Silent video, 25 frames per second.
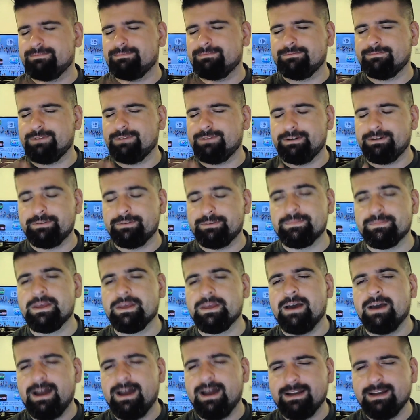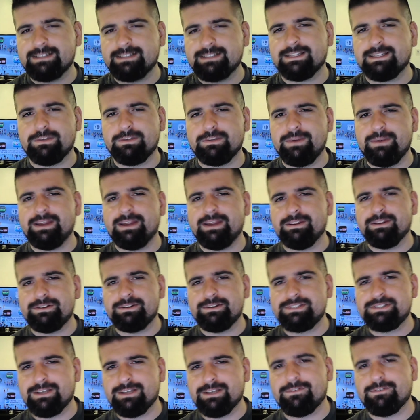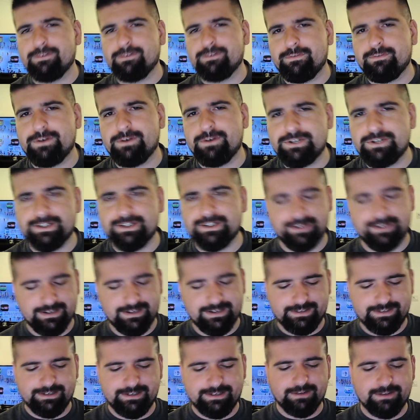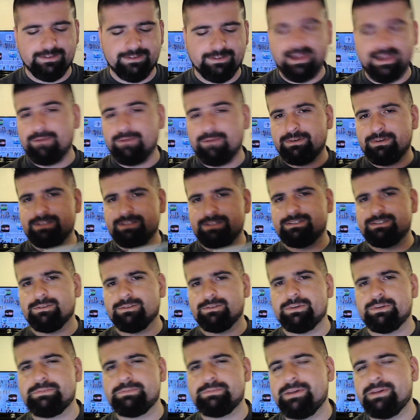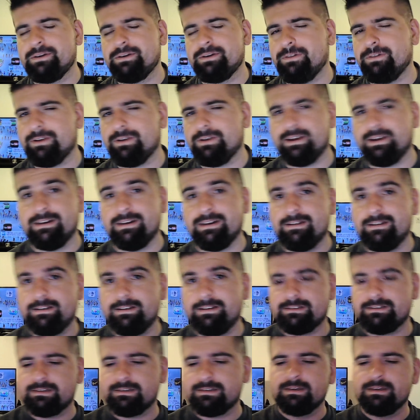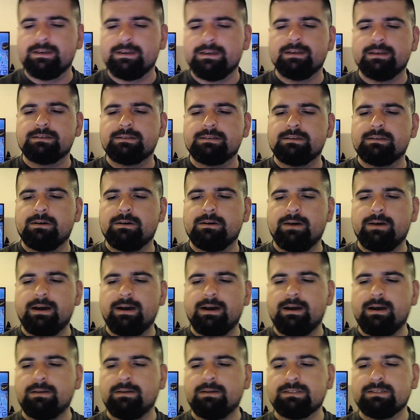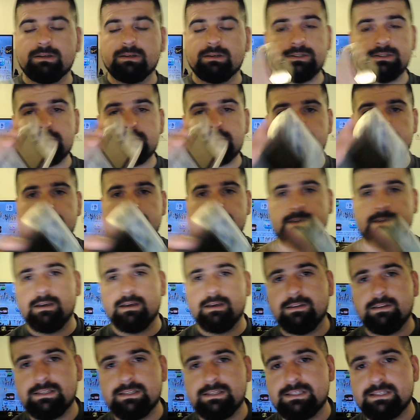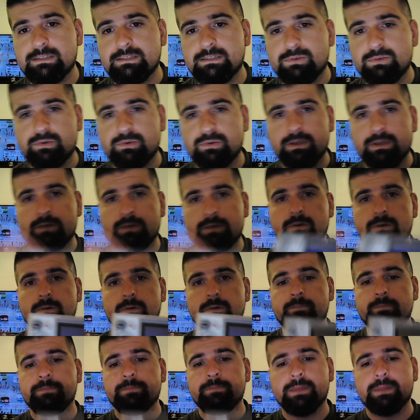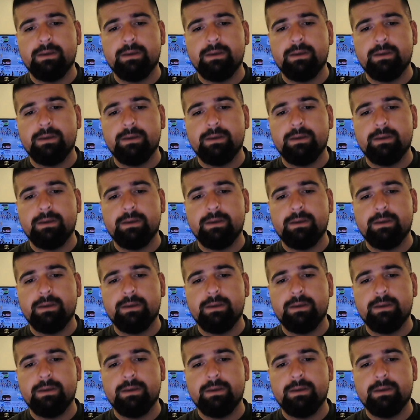Whatever. I just got the regular silver version. And, that one's so much better looking. It is. So seriously, the system was really cool.